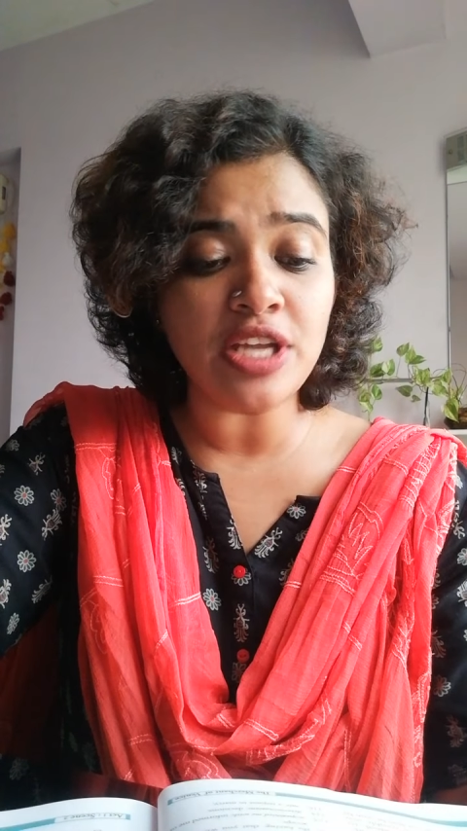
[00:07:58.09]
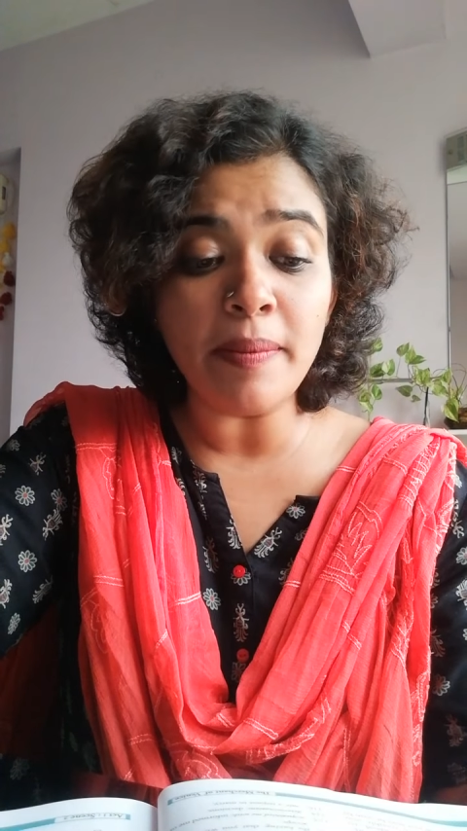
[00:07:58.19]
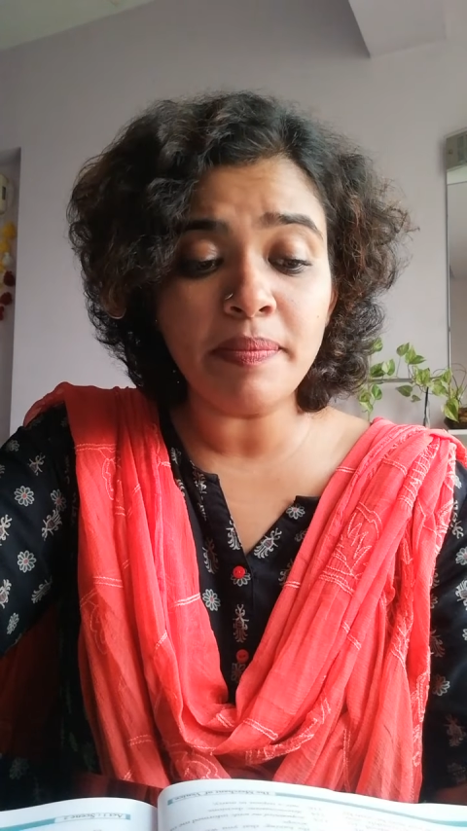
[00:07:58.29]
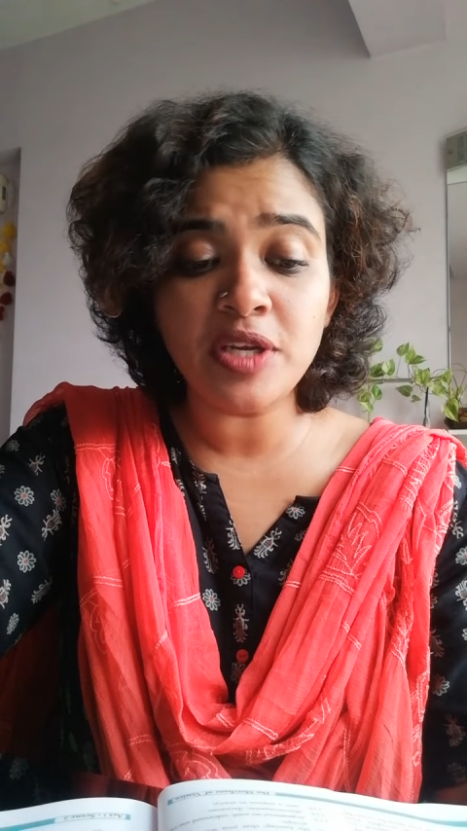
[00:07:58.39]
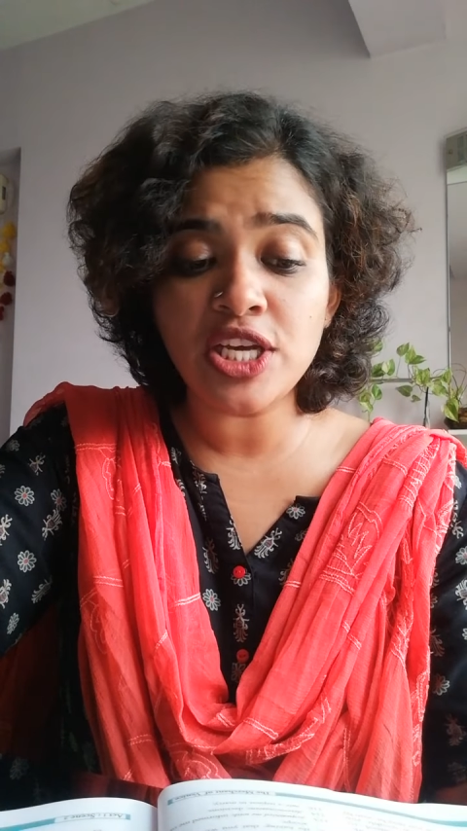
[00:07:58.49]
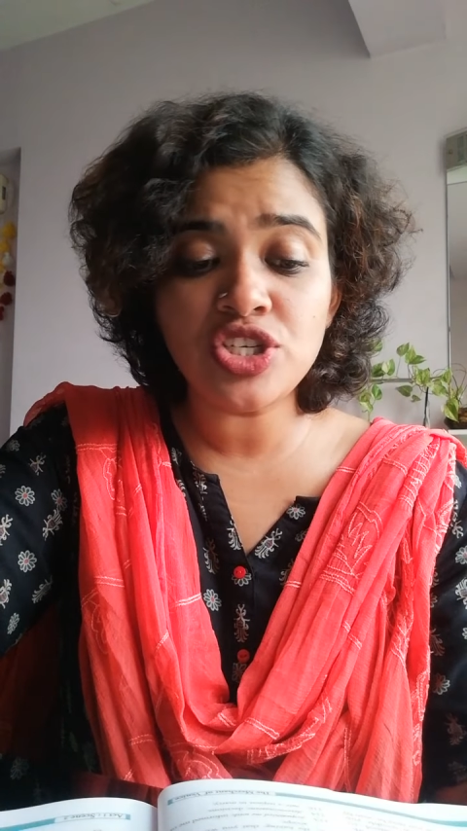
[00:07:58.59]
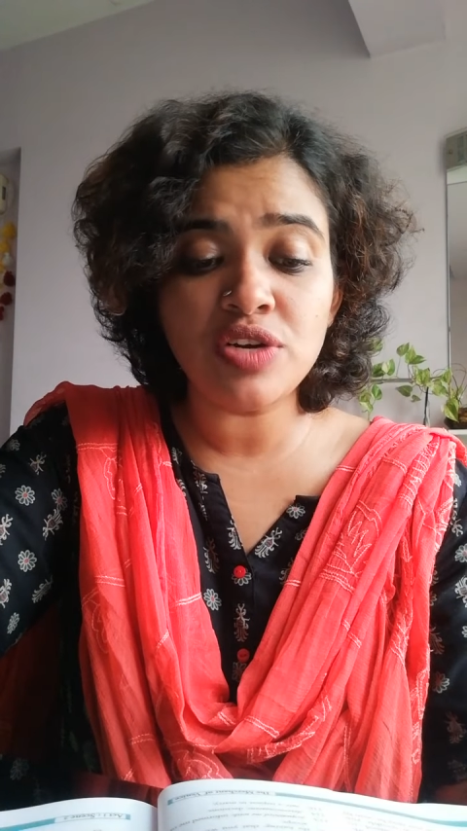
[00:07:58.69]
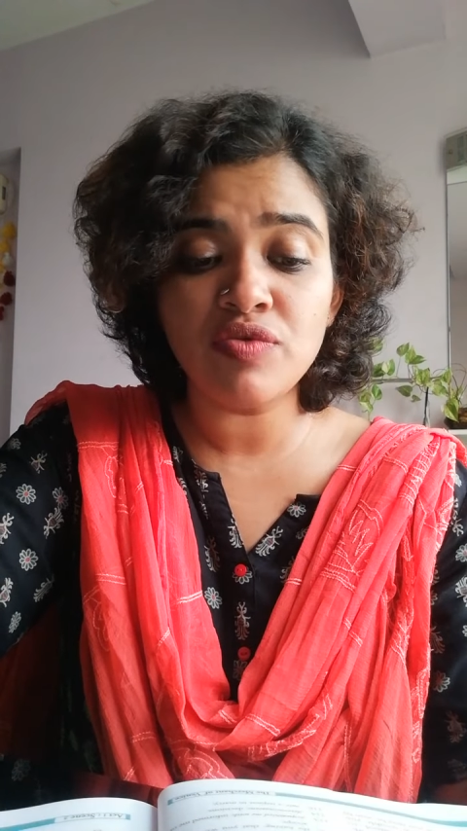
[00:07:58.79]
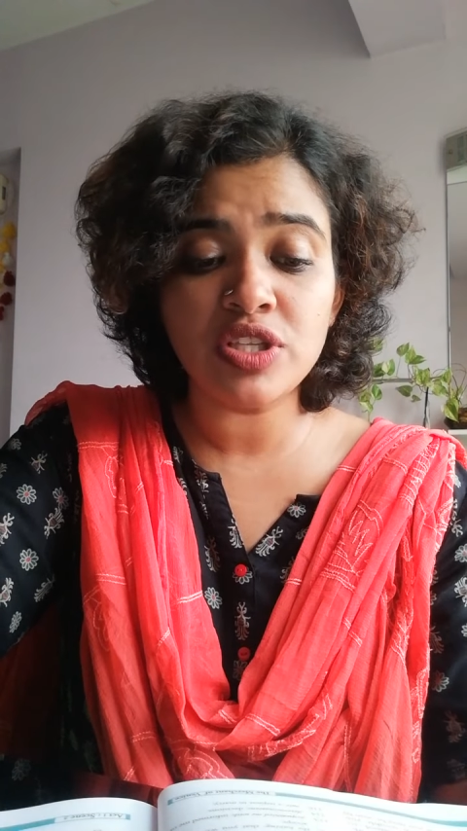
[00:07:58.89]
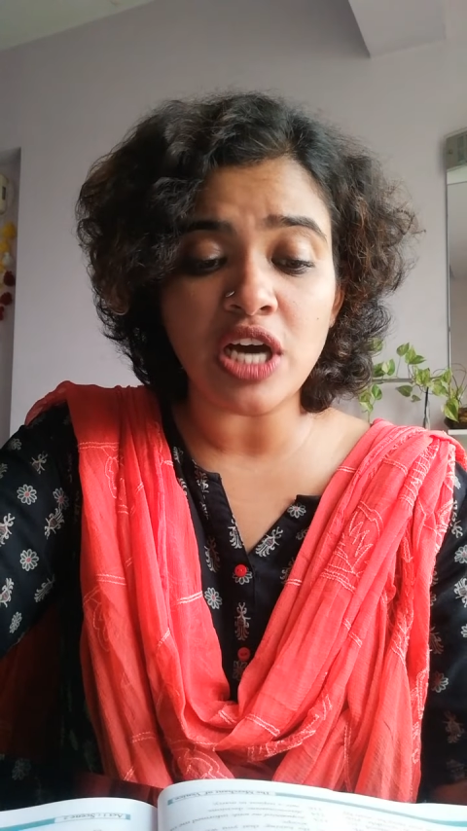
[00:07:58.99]

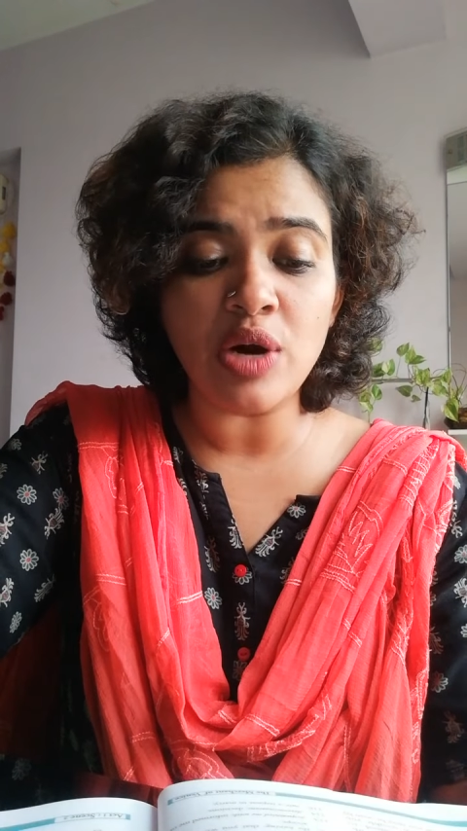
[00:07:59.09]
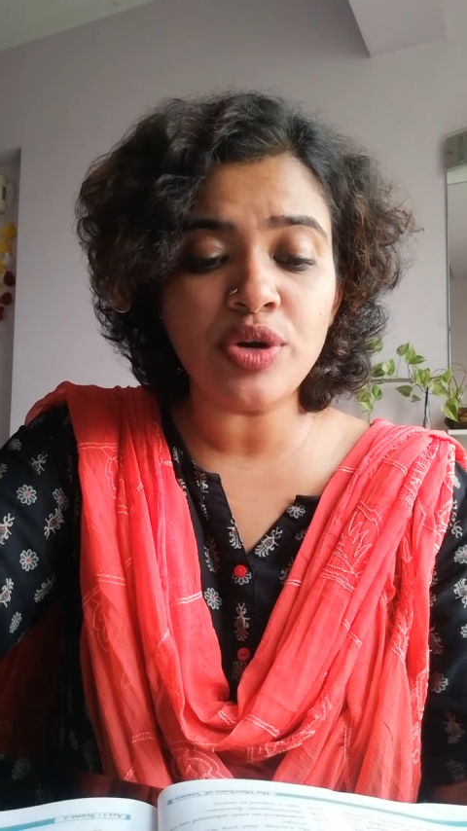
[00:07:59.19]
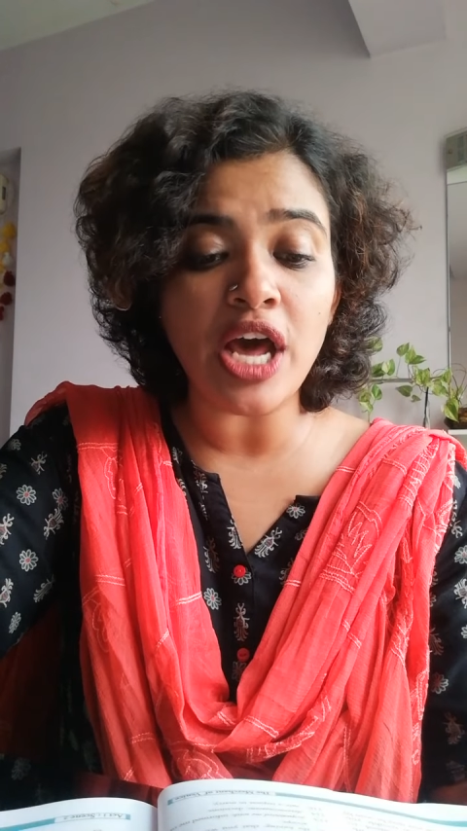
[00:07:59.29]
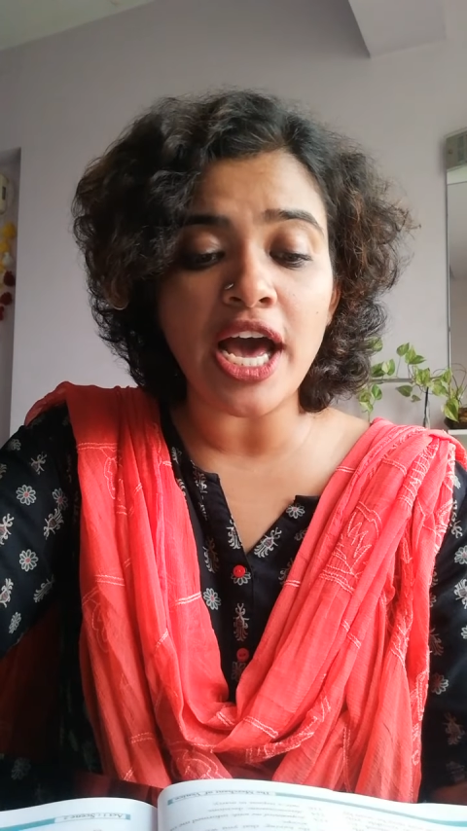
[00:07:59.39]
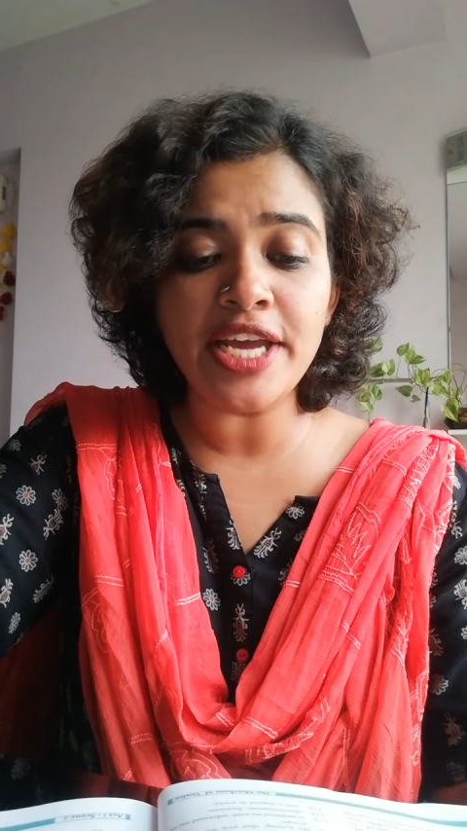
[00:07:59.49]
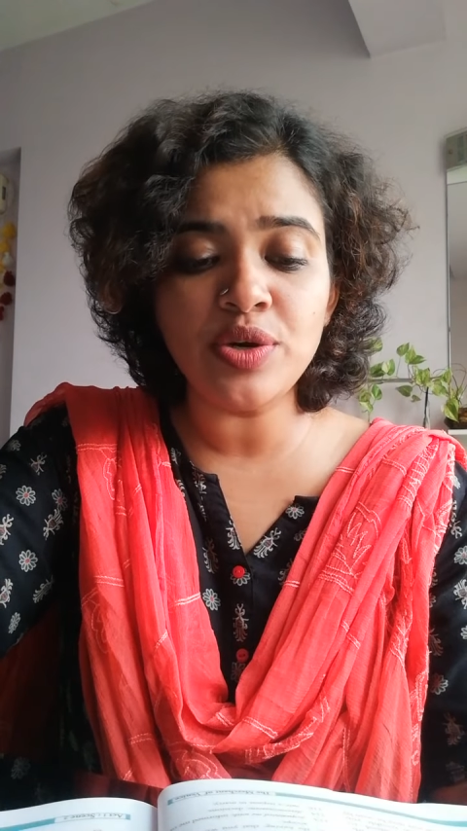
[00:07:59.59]
temptation without, I